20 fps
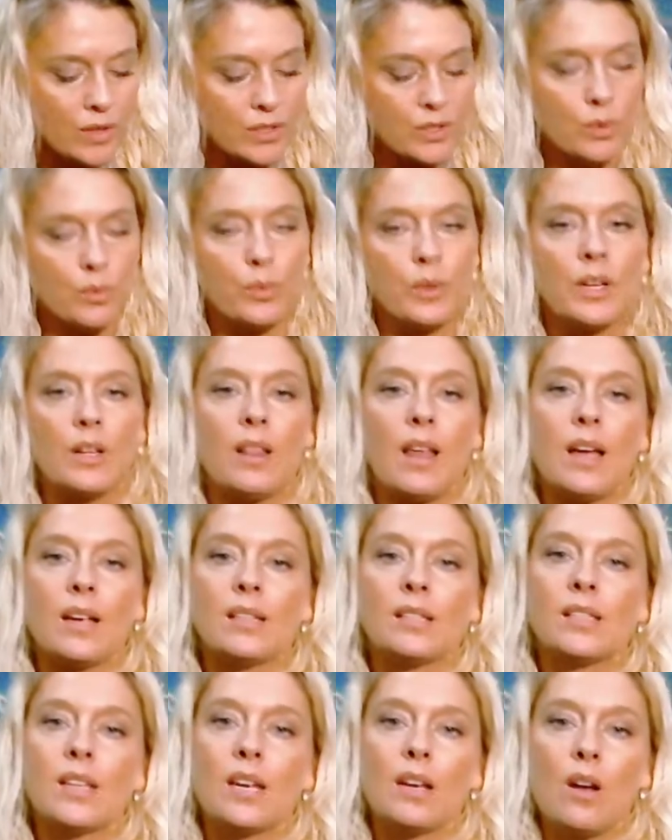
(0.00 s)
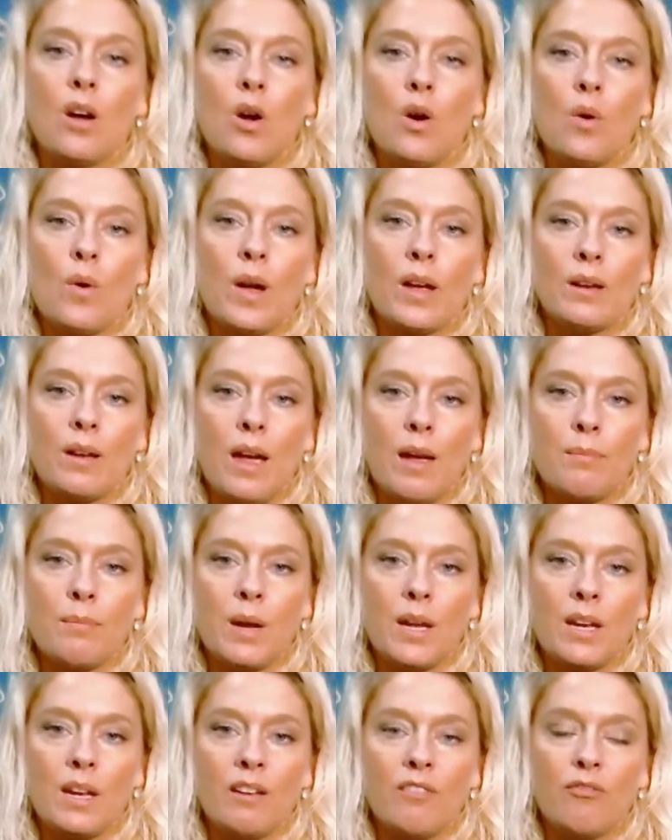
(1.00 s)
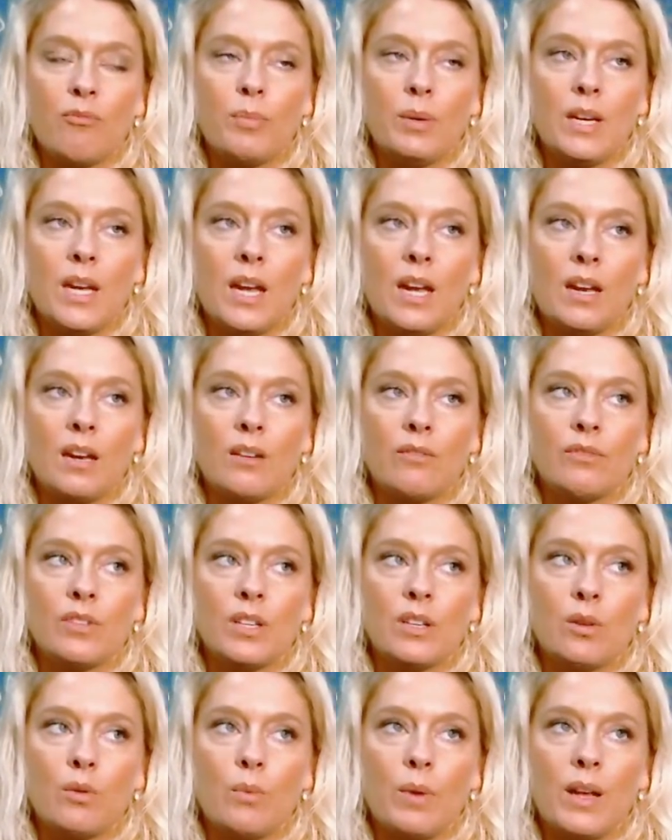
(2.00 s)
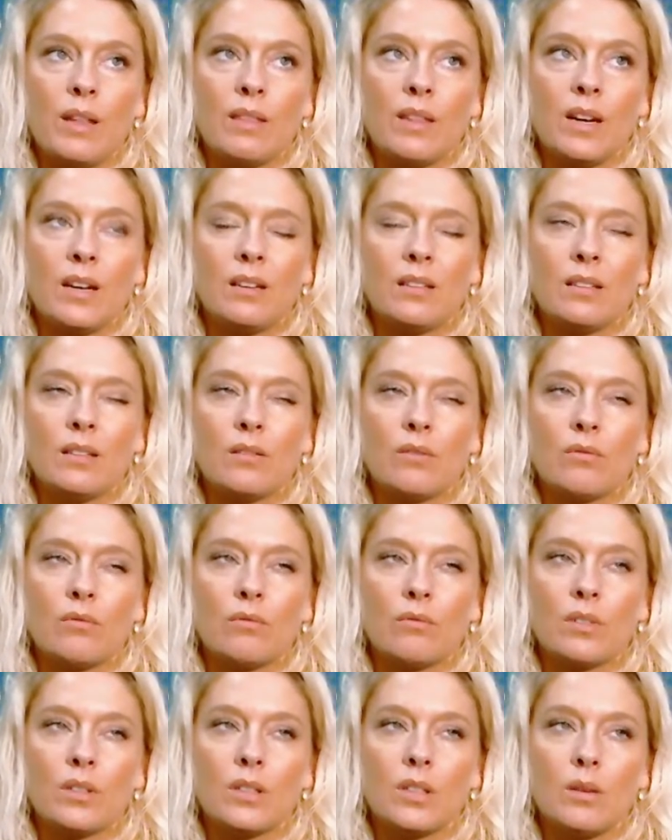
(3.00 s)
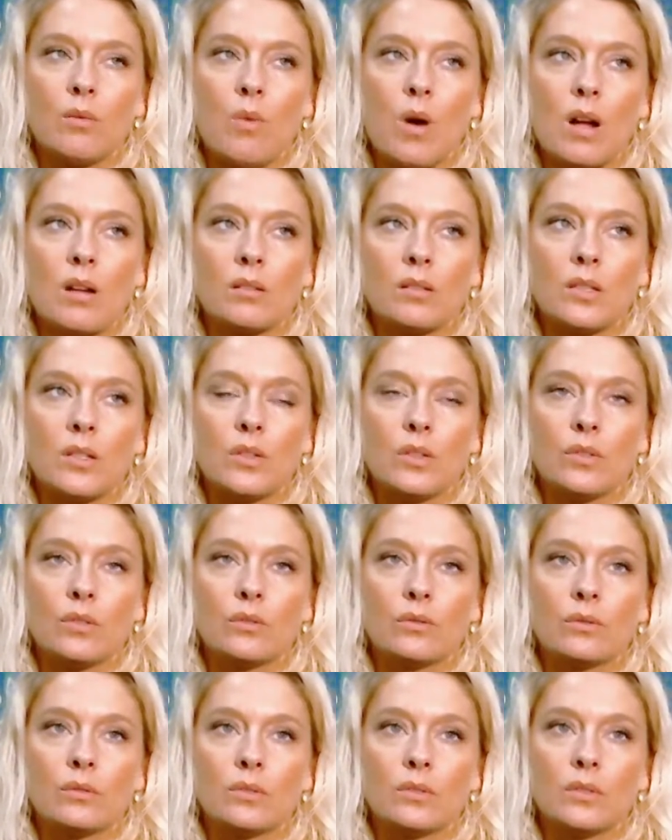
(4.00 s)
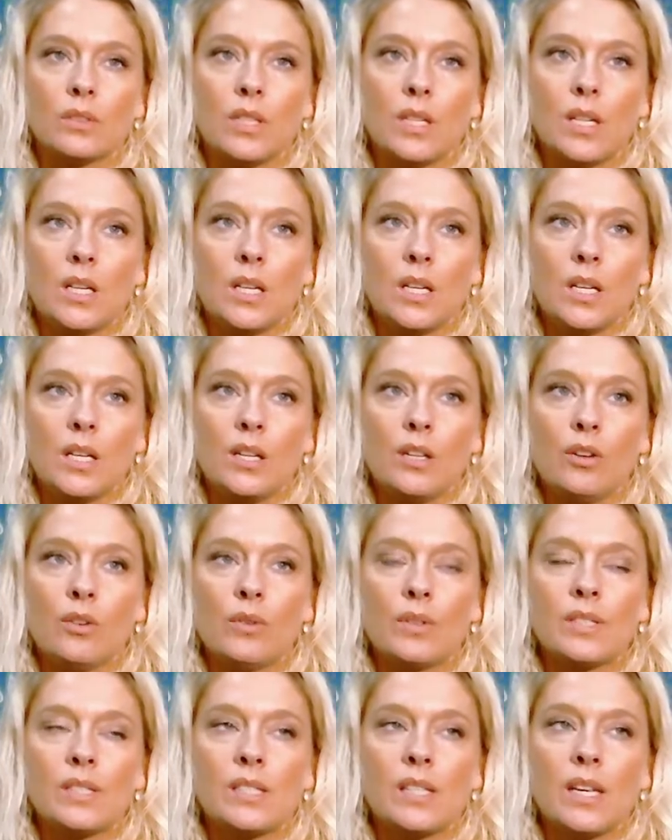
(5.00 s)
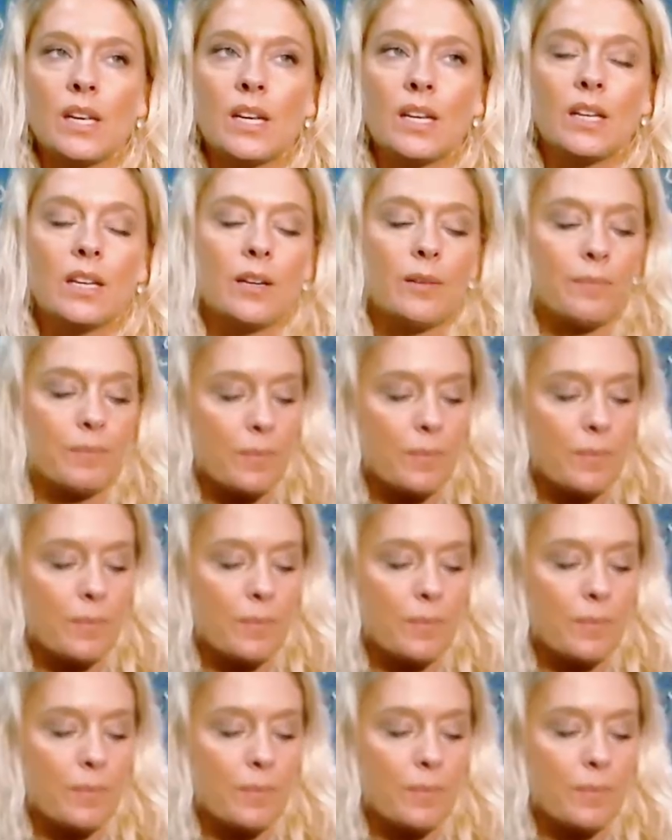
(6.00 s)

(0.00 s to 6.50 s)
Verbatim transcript: to realize, like, oh, I might have behaved in a way that I didn't really want to. You know, it's like,